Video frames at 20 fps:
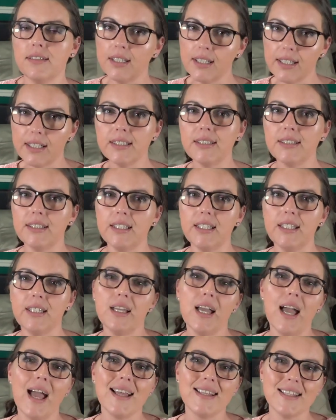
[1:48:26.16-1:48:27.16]

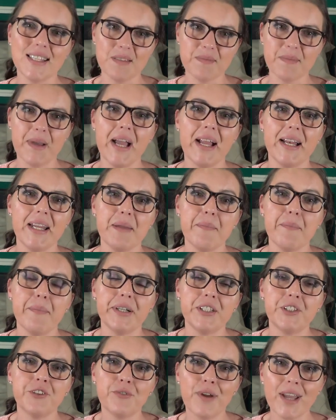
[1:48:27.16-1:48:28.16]
dirty and smelly,
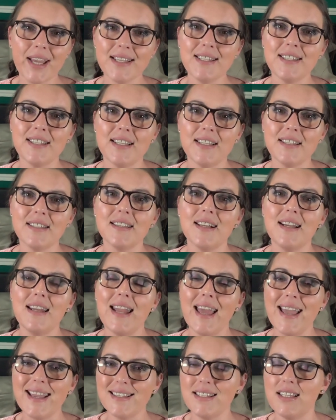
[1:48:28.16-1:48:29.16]
but Tracy's
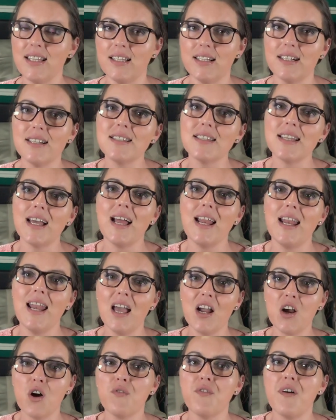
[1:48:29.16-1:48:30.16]
laziness and
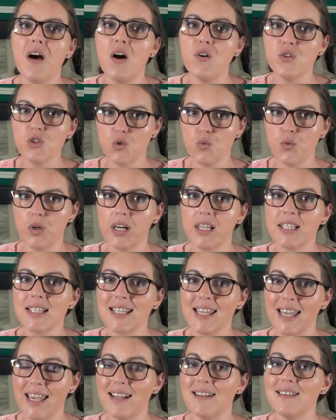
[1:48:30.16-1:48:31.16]
lack of housework
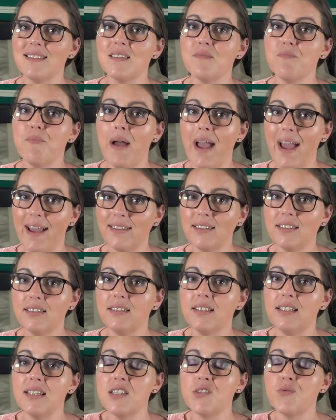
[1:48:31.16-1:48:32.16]
skills
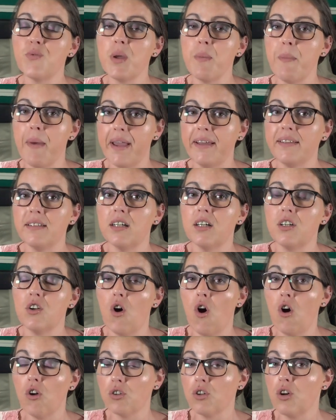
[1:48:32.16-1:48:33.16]
meant this remained
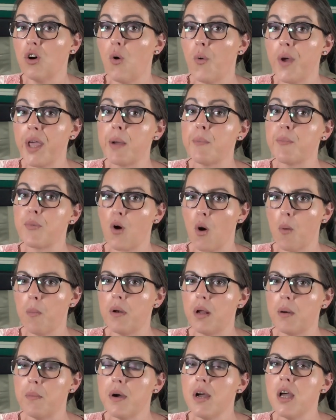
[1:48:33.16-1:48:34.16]
an ongoing
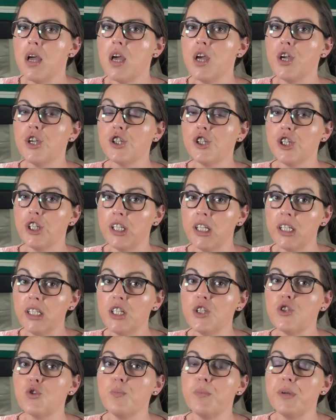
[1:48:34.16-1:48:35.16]
problem. She
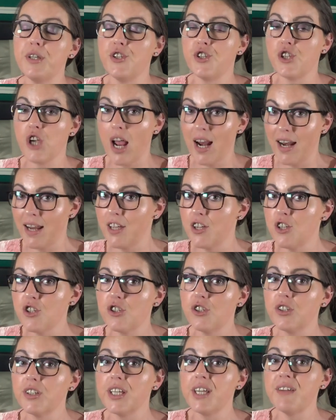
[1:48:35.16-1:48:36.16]
needed to be
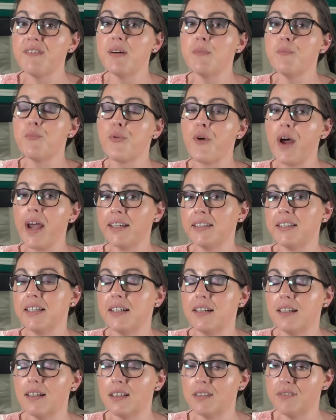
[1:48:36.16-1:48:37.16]
challenged, given
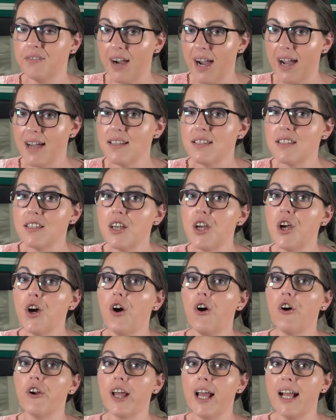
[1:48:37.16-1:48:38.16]
practical advice
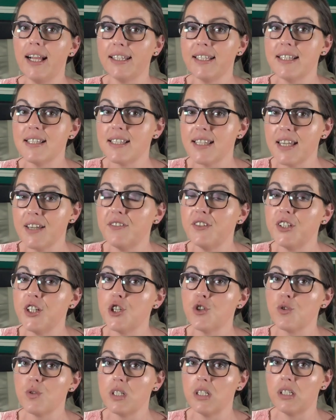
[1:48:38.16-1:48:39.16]
on health and safety
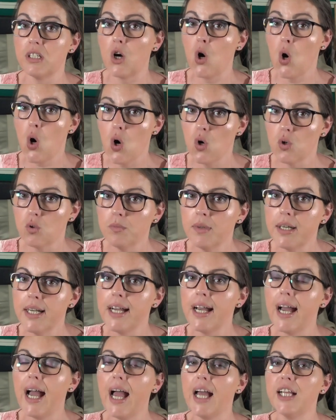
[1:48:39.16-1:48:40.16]
issues in the home,
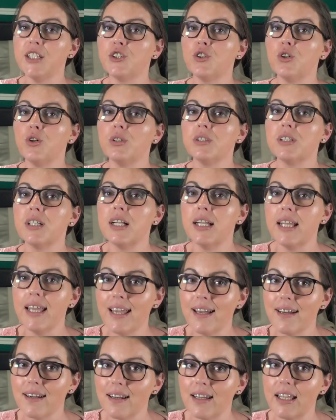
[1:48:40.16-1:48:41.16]
and told
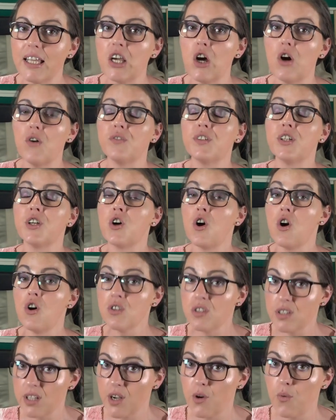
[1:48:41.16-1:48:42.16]
clearly of the
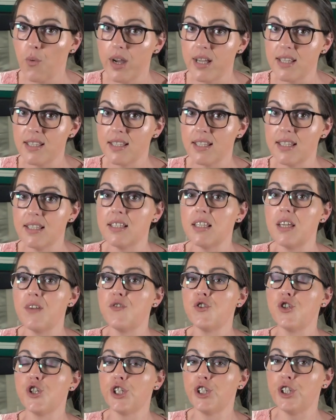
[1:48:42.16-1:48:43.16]
consequences
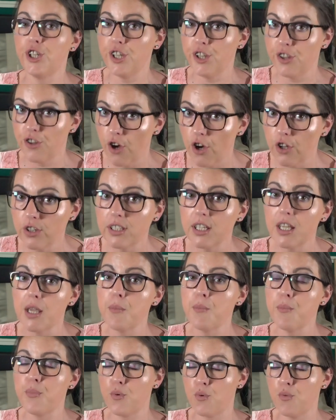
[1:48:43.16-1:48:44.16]
if she did not
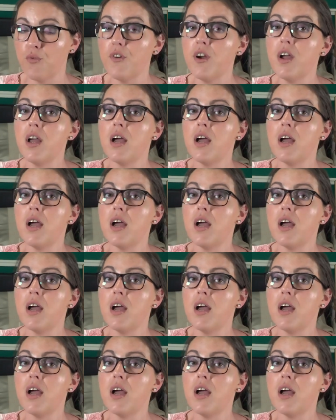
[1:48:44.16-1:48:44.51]
improve